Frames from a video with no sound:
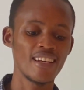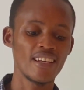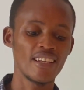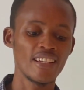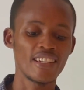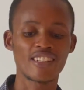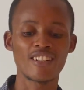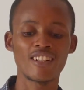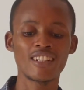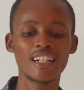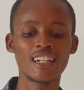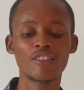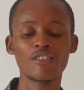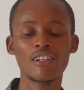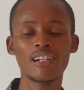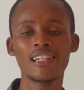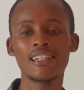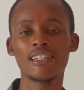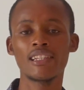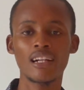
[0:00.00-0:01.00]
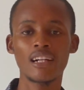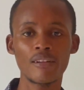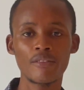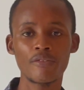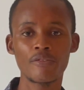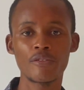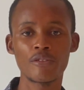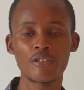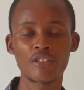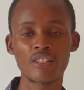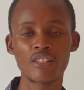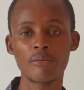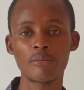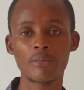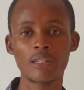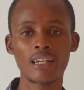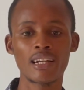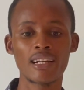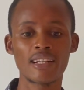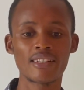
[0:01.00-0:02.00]
it's not actually that food.
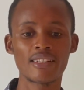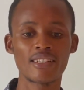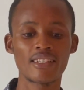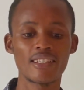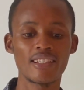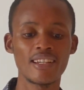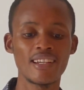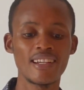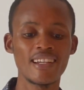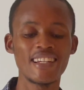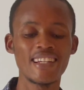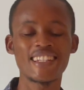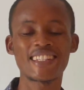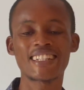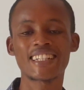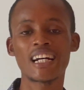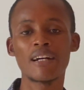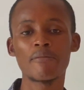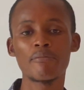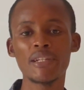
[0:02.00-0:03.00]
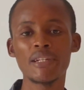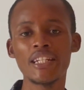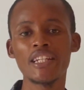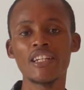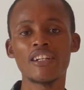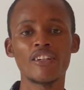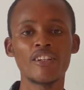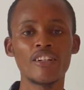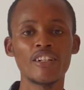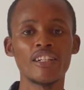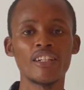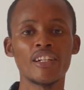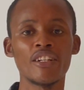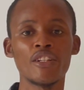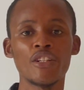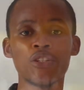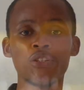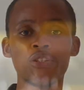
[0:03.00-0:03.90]
Sometimes it can be the oil you